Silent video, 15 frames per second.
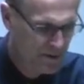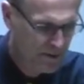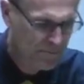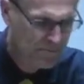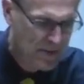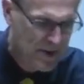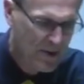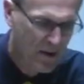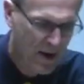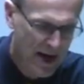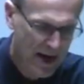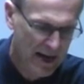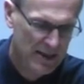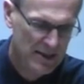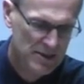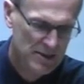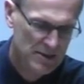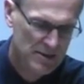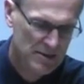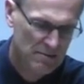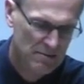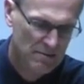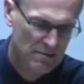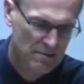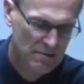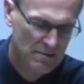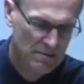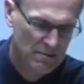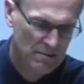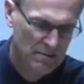Peres.
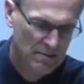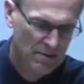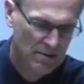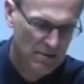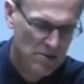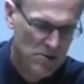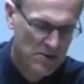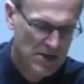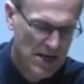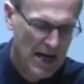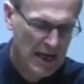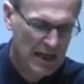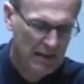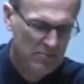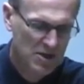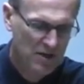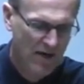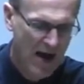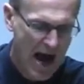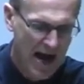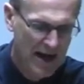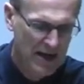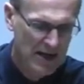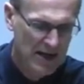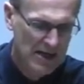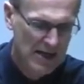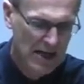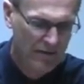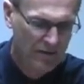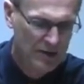Your kingdom's divided and
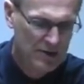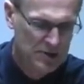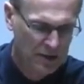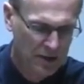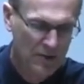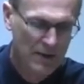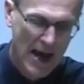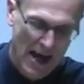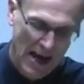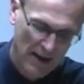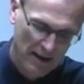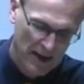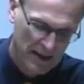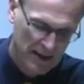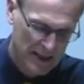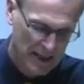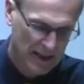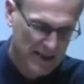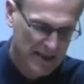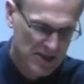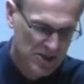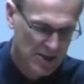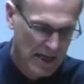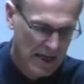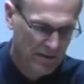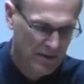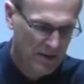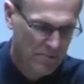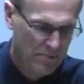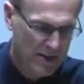given to, and identity's
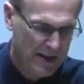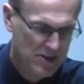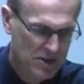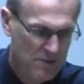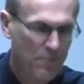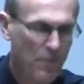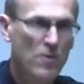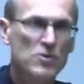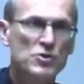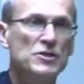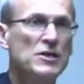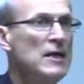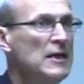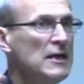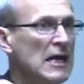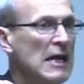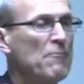given, the Medes and person. Keep